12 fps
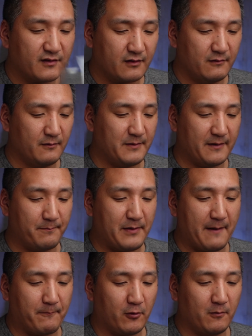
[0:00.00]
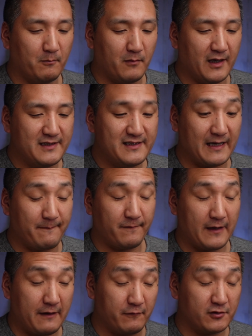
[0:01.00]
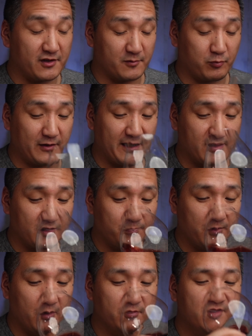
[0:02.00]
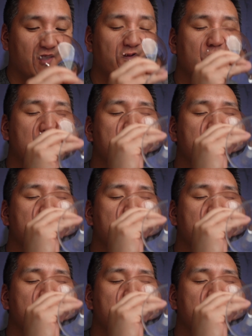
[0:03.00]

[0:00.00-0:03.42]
a little bit of pepper and mud type flavors. It's pretty explosive.